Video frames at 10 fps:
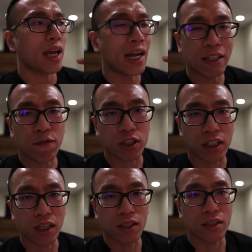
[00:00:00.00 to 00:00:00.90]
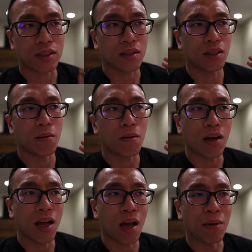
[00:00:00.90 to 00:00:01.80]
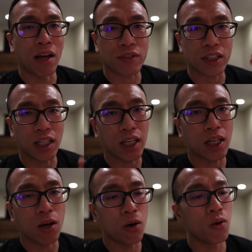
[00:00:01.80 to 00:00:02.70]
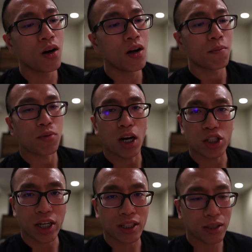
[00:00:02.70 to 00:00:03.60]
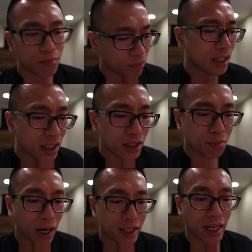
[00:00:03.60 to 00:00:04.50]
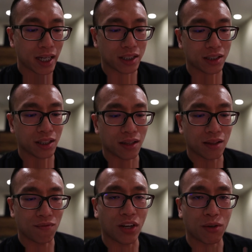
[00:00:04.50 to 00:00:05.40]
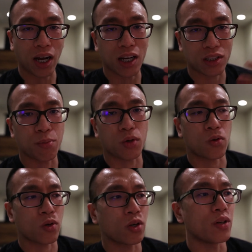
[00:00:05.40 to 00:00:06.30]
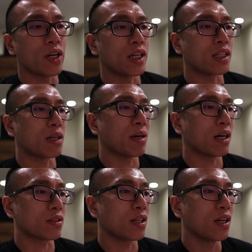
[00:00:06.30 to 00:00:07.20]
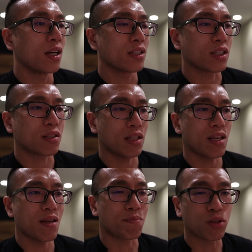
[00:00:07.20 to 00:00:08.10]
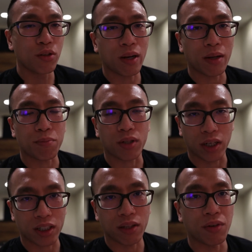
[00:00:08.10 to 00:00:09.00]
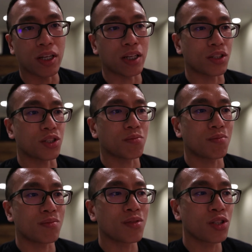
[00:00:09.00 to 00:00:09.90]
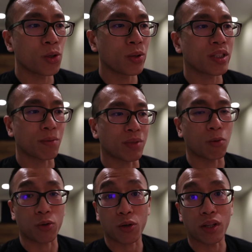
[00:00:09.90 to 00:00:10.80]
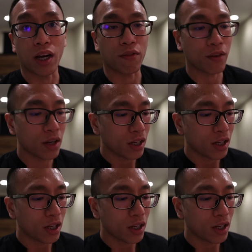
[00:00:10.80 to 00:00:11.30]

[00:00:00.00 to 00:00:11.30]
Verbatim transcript: Andy Frisella's MFCEO project. His podcast is a very entrepreneurial and about just improving productivity and just doing something with your life.